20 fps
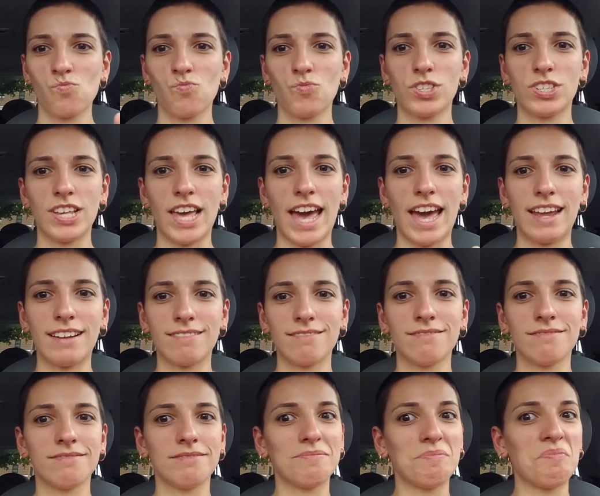set
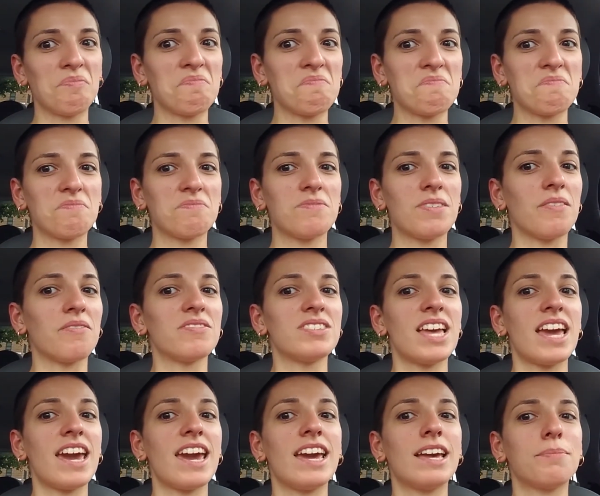of
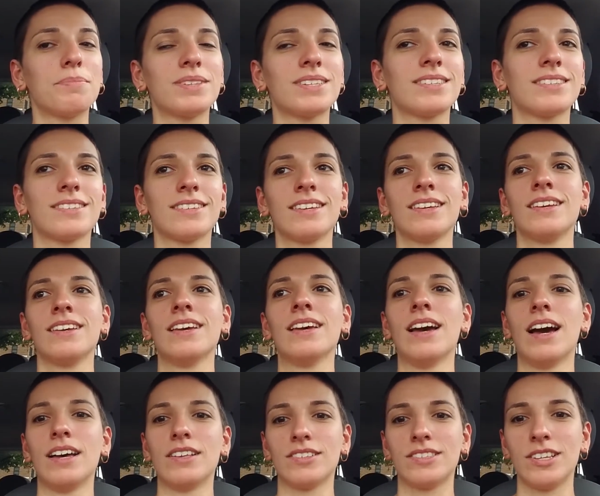tapes,
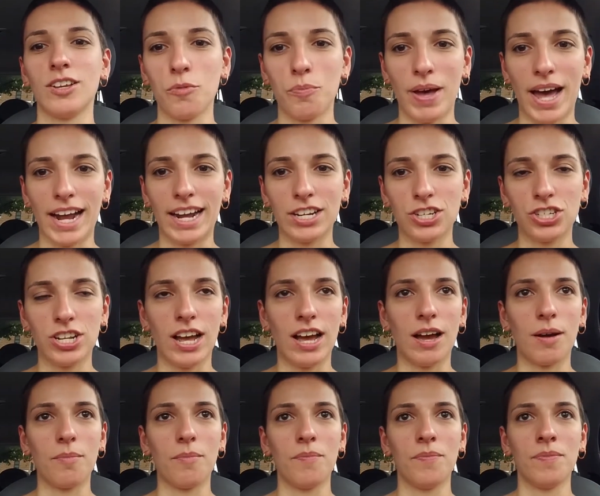still packaged
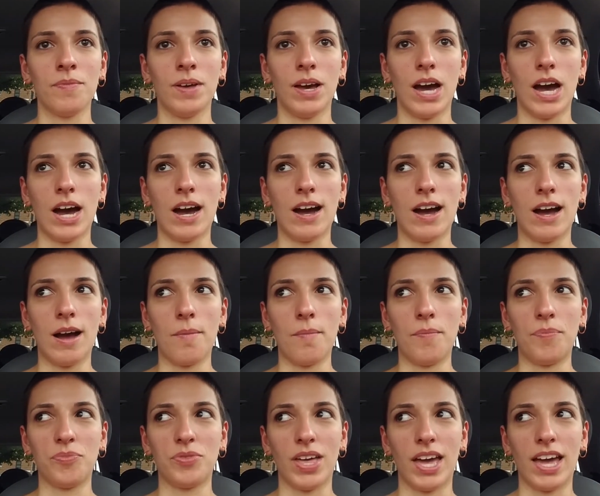up.
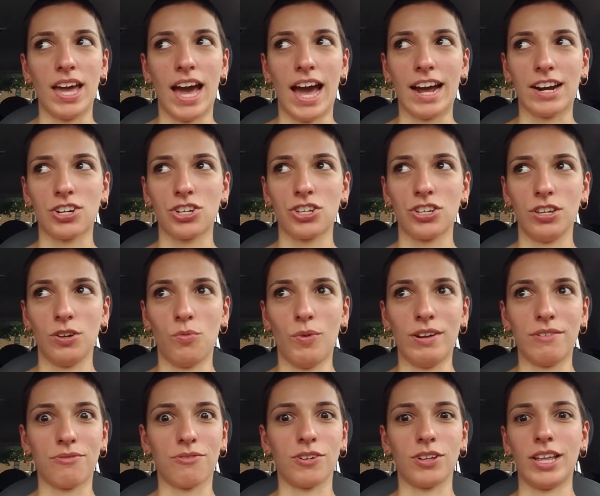They actually
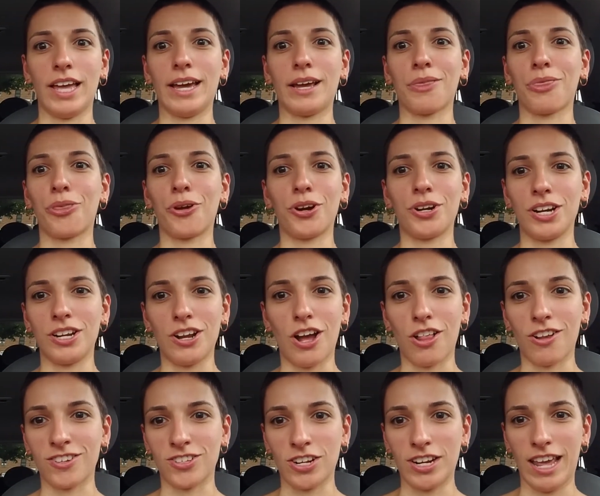went for like
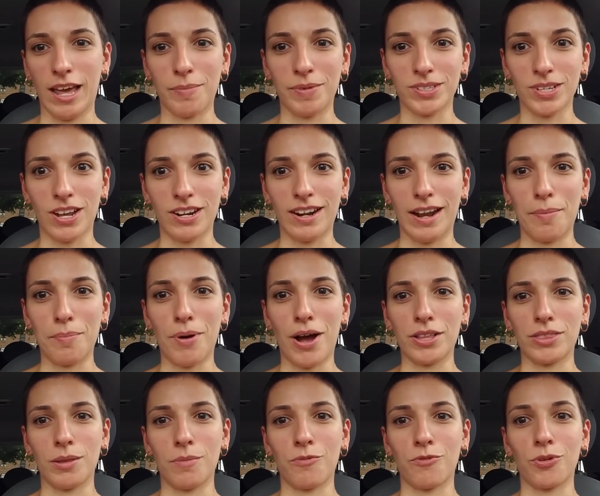$30 on Amazon, and I
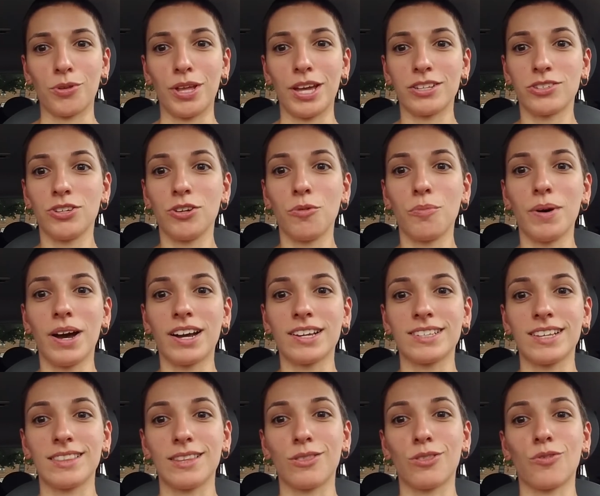bought them for like
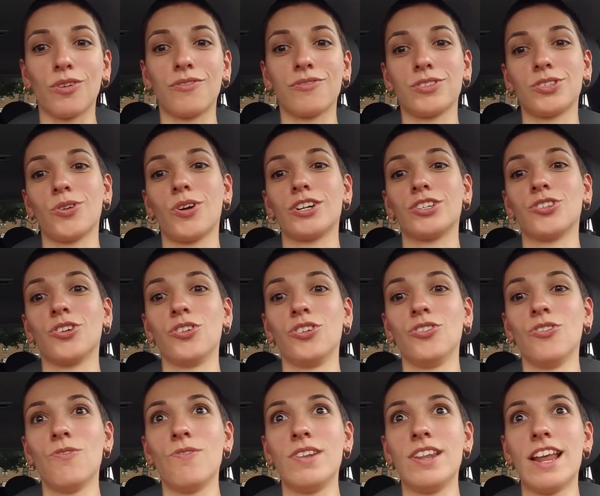$2 at the thrift store. So
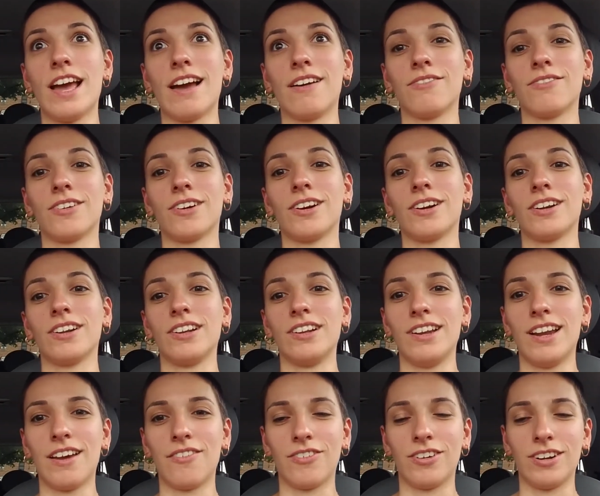you never
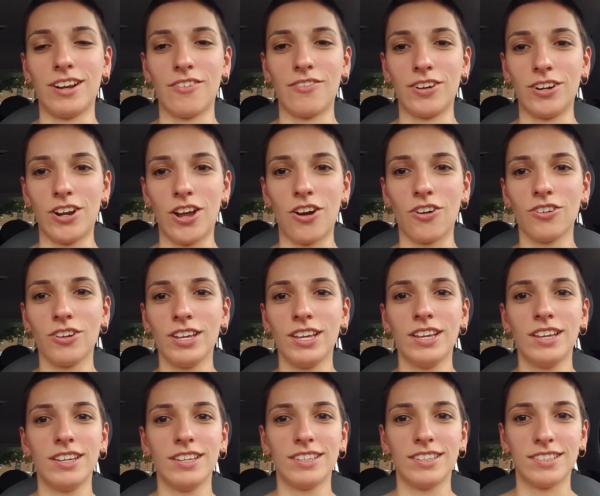know.
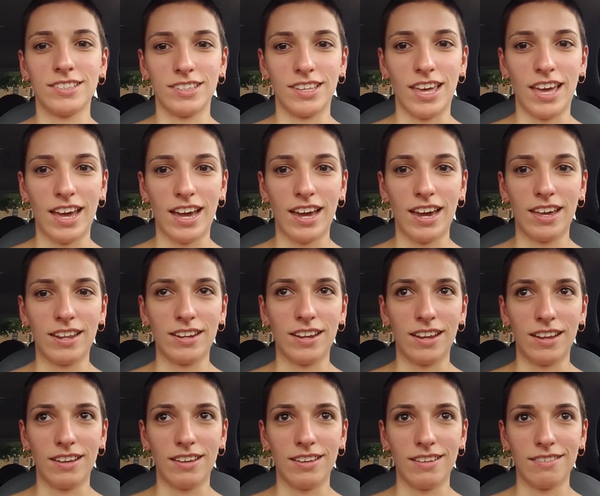
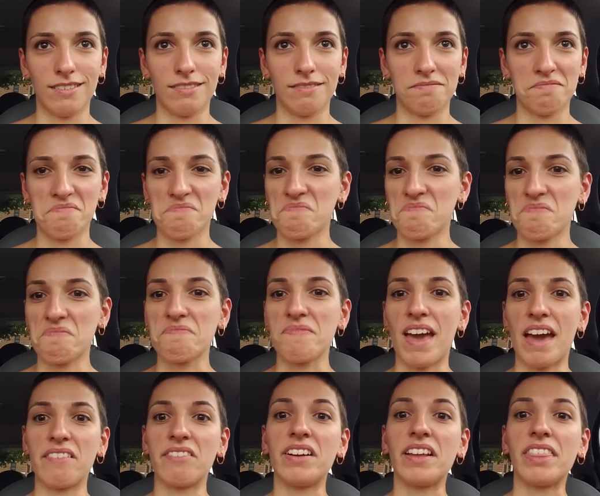Scan
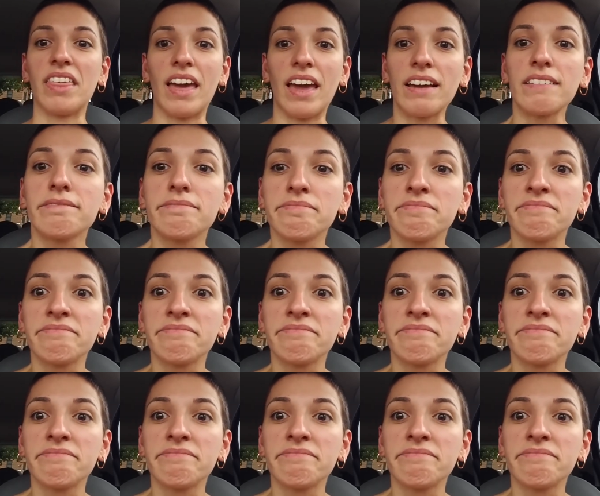everything.